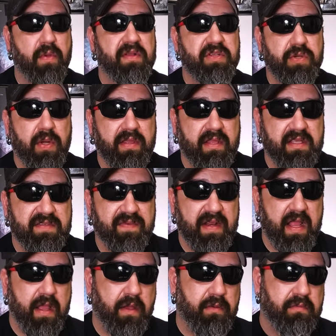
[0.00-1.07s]
you enjoyed this
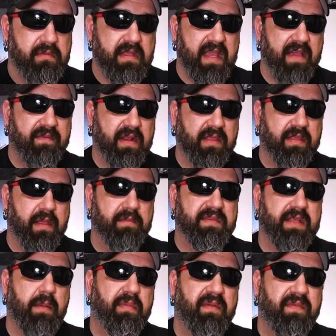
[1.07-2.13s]
video, give it a
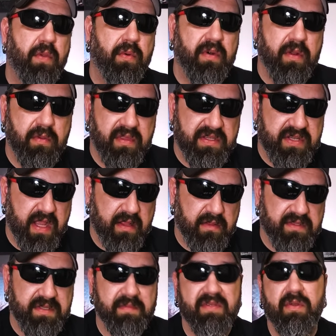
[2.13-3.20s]
thumbs up, and if you are new to the
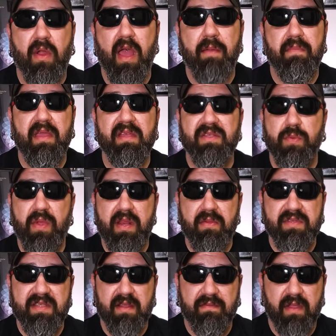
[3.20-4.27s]
channel, subscribe because we
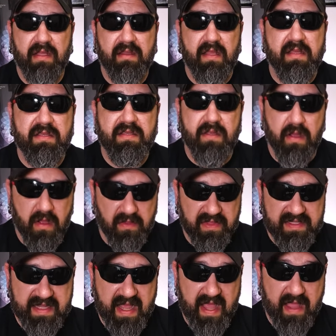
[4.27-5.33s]
do stuff like this all
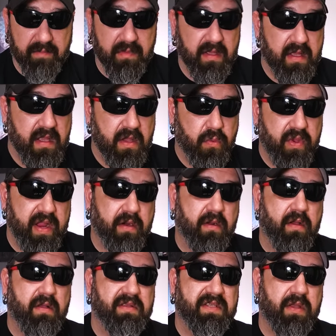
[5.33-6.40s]
the time. We are
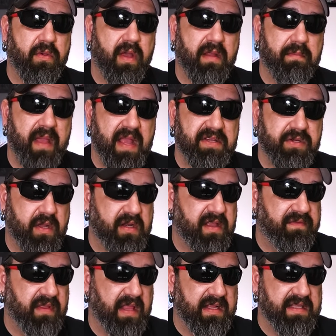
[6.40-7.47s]
also on Patreon.
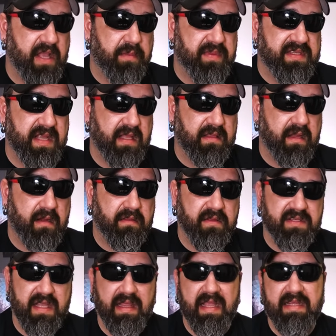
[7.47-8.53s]
If you'd like to help us out there,
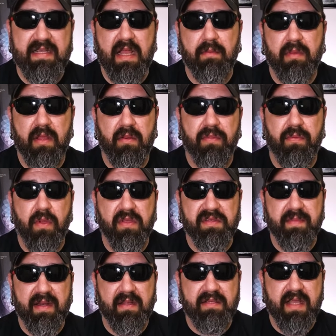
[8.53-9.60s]
there's a link down below to
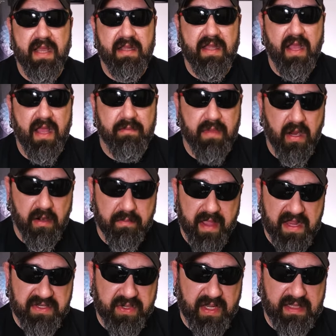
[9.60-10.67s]
thrallsmetal.com. Our
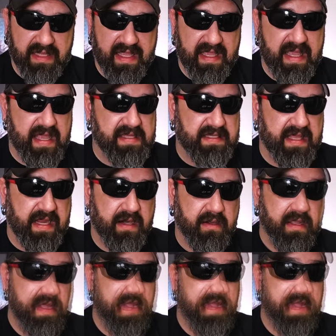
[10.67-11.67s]
Patreon link is there.